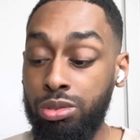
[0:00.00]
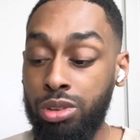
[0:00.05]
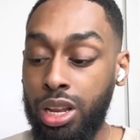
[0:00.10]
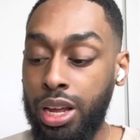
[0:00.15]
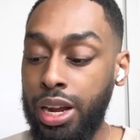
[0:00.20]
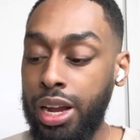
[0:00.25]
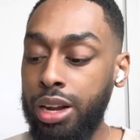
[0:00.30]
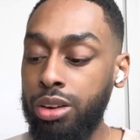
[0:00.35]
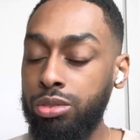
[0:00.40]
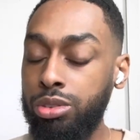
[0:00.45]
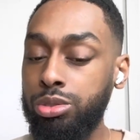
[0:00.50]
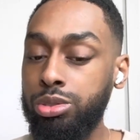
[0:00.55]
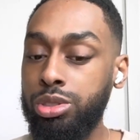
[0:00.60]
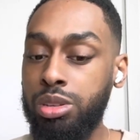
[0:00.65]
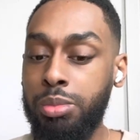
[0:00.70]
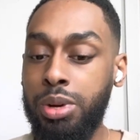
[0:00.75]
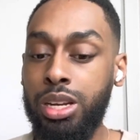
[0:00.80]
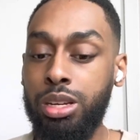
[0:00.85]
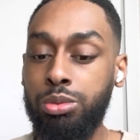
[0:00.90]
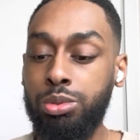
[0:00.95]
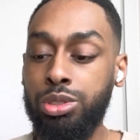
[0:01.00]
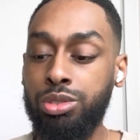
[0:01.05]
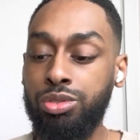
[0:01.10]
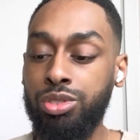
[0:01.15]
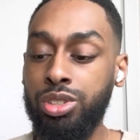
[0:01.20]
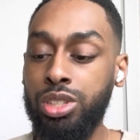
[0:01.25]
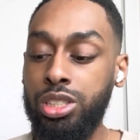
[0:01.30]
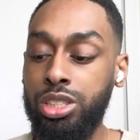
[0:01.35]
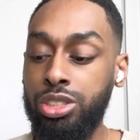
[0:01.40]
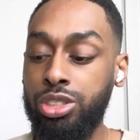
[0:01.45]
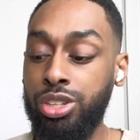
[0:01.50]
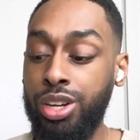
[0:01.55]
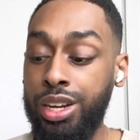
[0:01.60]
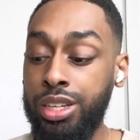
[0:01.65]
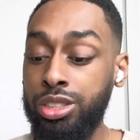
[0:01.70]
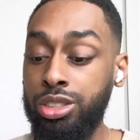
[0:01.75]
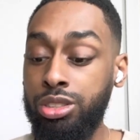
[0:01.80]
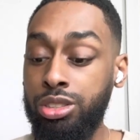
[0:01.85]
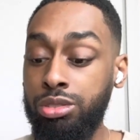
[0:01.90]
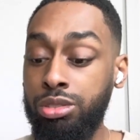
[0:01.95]
Like, I don't know, somebody was really
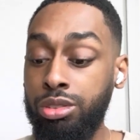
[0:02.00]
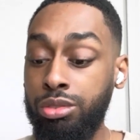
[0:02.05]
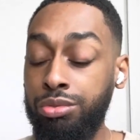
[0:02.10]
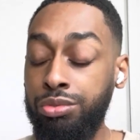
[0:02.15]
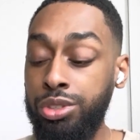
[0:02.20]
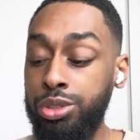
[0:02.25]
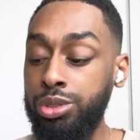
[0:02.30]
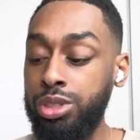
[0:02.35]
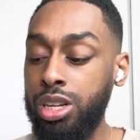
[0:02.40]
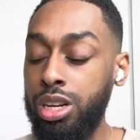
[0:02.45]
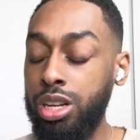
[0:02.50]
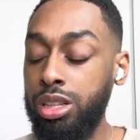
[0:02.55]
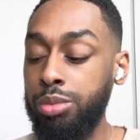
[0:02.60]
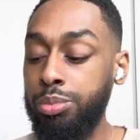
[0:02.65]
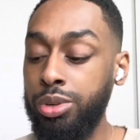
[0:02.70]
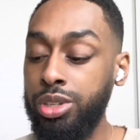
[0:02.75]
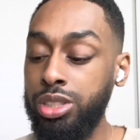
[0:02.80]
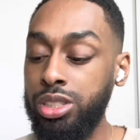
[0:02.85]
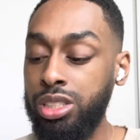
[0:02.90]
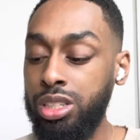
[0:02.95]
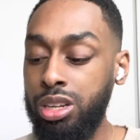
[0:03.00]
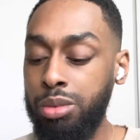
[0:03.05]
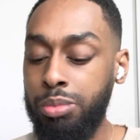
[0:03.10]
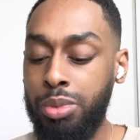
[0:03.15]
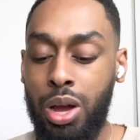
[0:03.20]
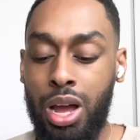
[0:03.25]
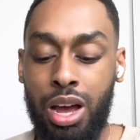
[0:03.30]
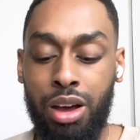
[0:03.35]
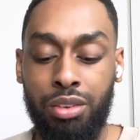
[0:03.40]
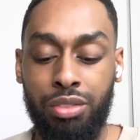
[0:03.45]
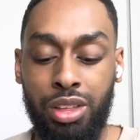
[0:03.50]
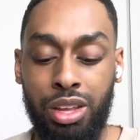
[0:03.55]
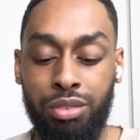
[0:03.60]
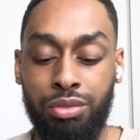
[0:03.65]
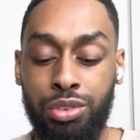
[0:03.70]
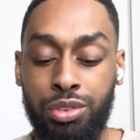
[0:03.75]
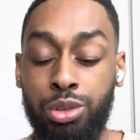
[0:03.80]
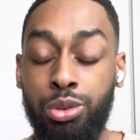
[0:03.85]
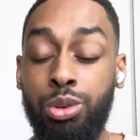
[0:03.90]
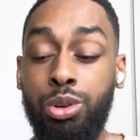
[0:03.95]
trying to confuse another person about how they
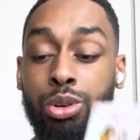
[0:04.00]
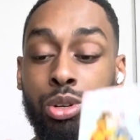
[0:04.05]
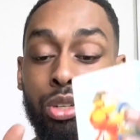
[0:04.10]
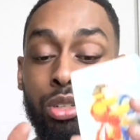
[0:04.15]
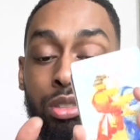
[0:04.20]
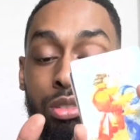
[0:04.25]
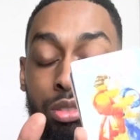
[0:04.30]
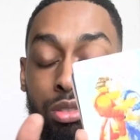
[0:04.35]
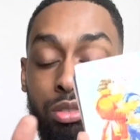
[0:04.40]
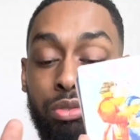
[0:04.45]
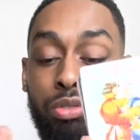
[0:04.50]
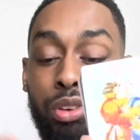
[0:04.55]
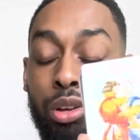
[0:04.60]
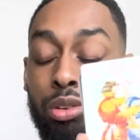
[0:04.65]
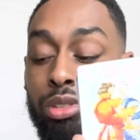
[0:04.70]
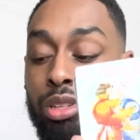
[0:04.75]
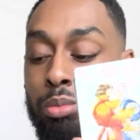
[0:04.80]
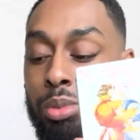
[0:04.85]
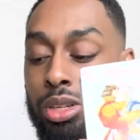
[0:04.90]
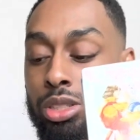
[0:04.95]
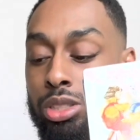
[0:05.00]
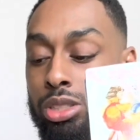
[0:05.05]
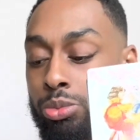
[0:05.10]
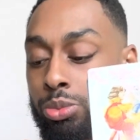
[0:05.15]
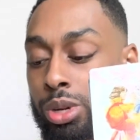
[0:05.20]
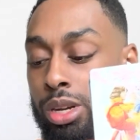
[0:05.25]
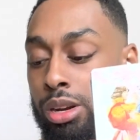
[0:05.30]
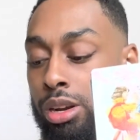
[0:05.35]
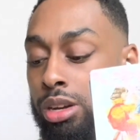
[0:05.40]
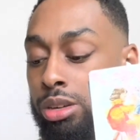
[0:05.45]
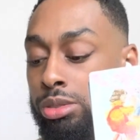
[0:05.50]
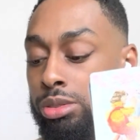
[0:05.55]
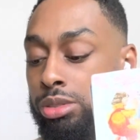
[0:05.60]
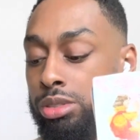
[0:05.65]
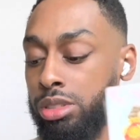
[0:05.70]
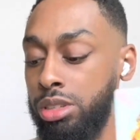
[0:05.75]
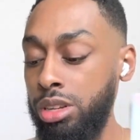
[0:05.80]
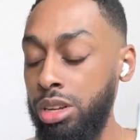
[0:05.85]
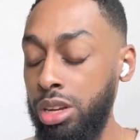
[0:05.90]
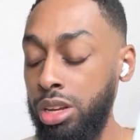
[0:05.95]
viewed or felt about someone else.
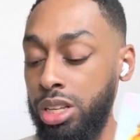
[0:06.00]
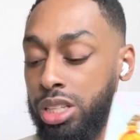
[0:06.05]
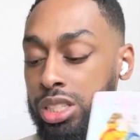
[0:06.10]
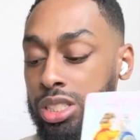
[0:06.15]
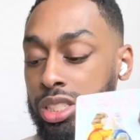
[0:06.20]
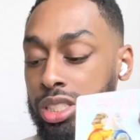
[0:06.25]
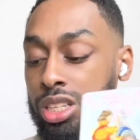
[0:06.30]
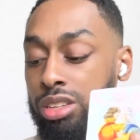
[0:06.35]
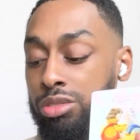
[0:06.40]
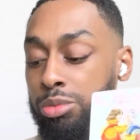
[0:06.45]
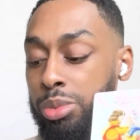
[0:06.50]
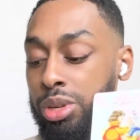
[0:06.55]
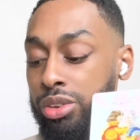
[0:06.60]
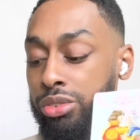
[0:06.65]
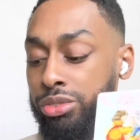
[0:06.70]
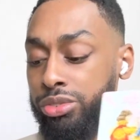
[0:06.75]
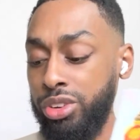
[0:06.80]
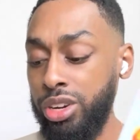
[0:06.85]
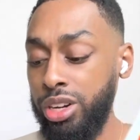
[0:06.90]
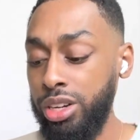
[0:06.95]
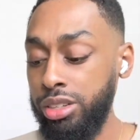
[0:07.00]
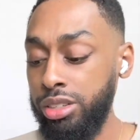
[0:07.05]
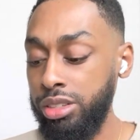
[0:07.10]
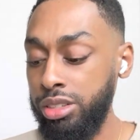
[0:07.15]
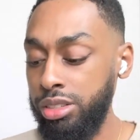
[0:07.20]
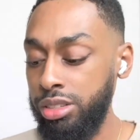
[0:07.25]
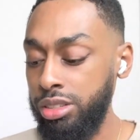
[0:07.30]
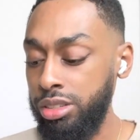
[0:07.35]
This could even be a friend.